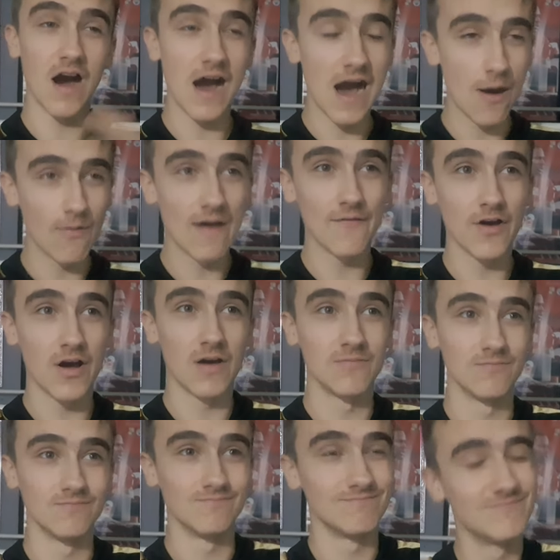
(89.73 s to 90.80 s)
however,
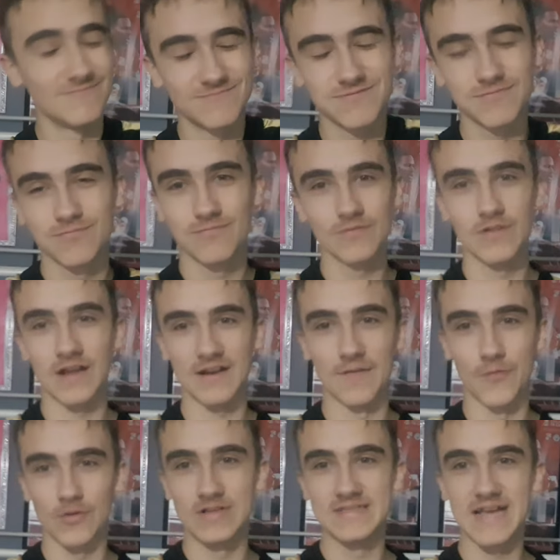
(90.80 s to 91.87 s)
like
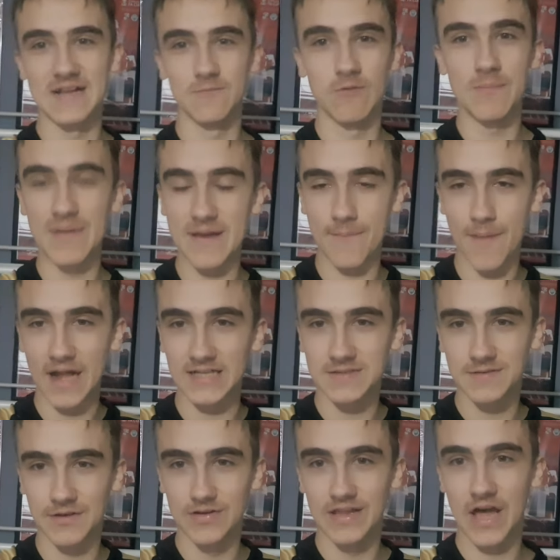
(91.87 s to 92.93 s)
I've already said, we beat a
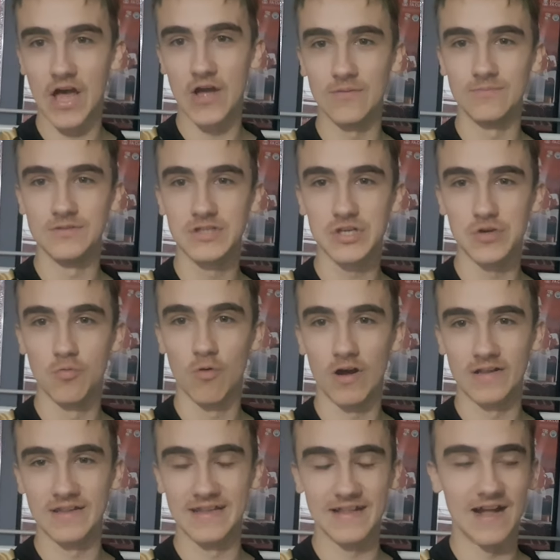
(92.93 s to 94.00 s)
Mansfield at home 2
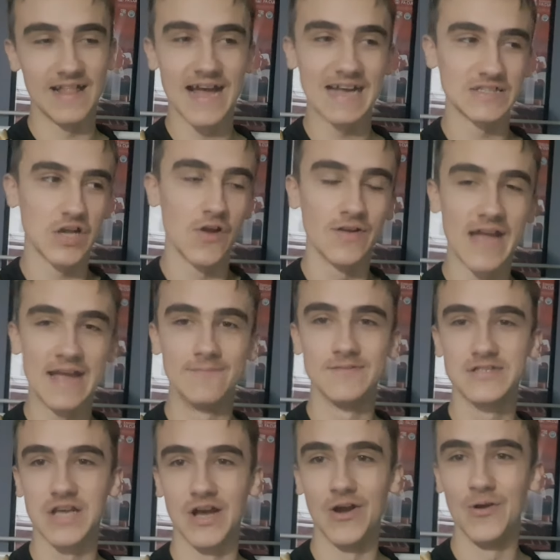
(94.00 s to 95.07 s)
1 in our last home game.
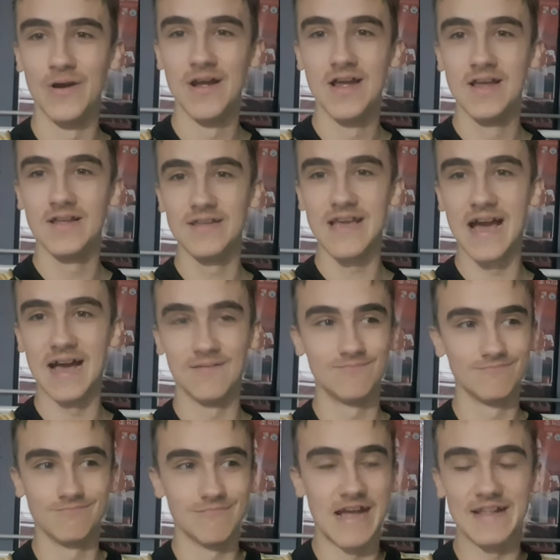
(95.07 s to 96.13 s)
So, yeah,
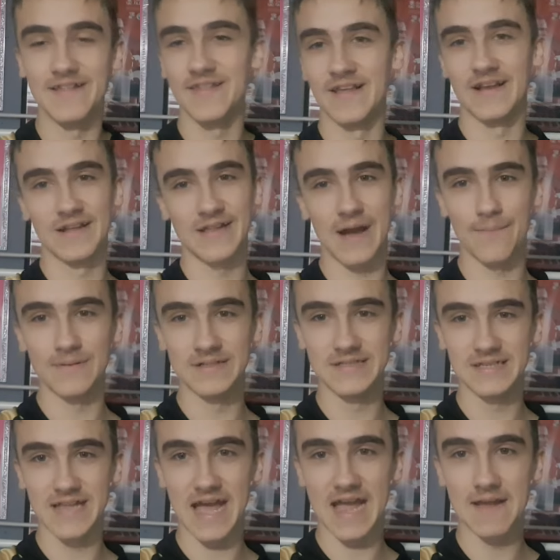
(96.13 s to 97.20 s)
anything could happen
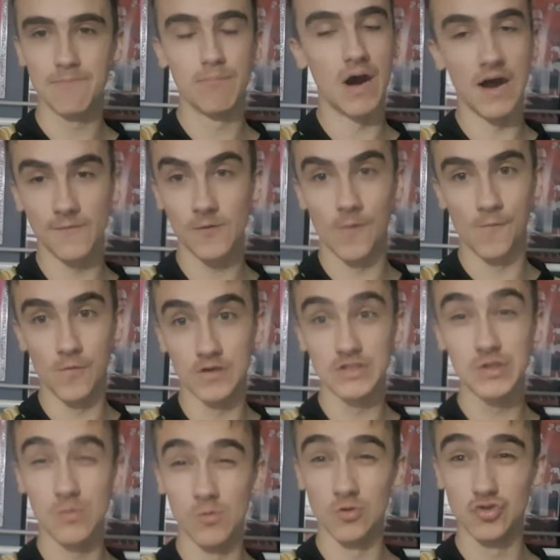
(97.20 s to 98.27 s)
today, but I've gone for a
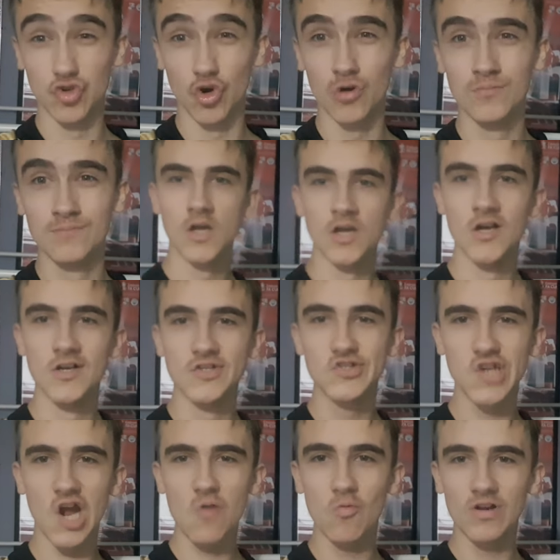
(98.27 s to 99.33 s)
two or draw.
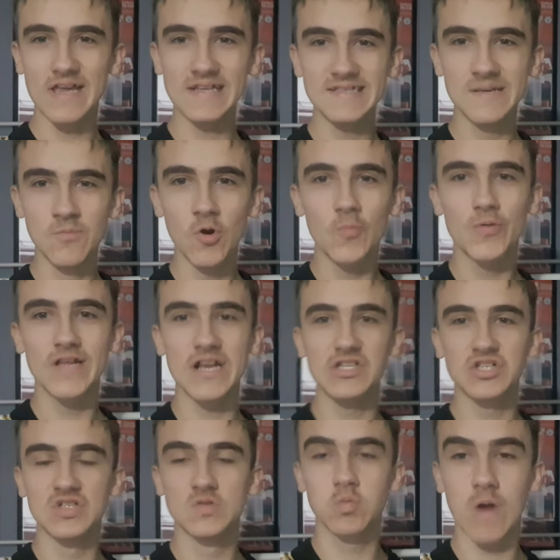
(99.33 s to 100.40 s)
So, we'll get some more
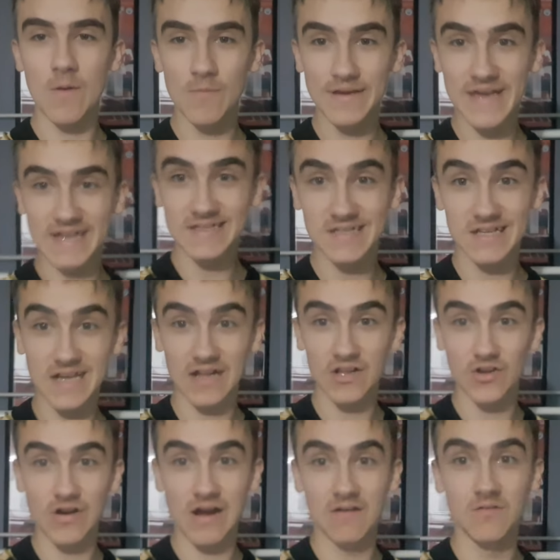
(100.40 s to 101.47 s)
predictions when we get to the
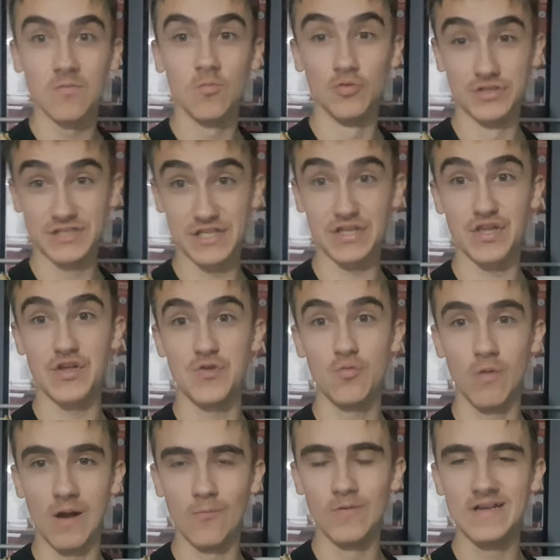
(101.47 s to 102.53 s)
County Ground. We'll see you
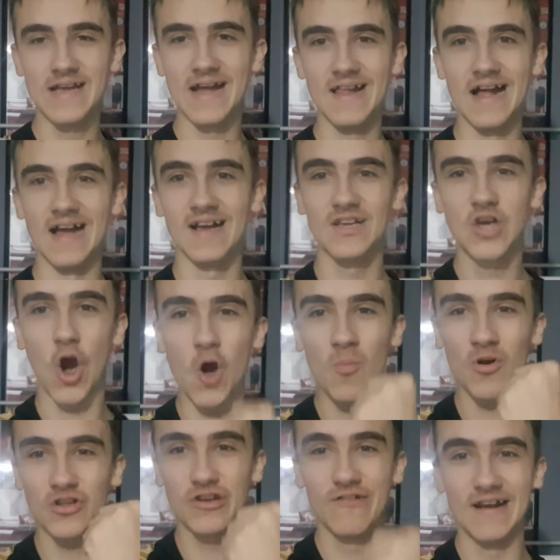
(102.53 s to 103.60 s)
when we get there. Come
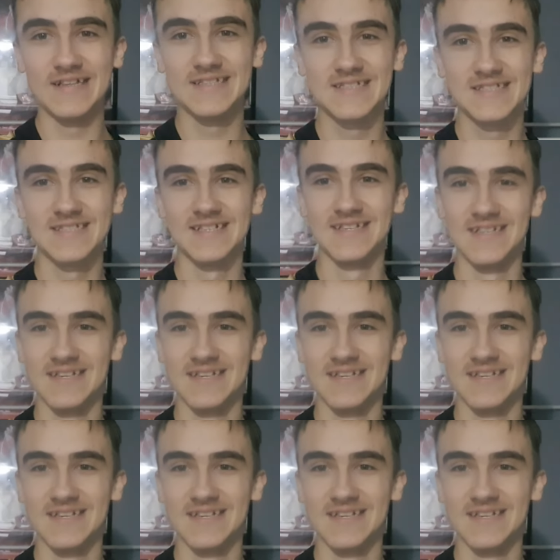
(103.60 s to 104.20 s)
on, you Eds.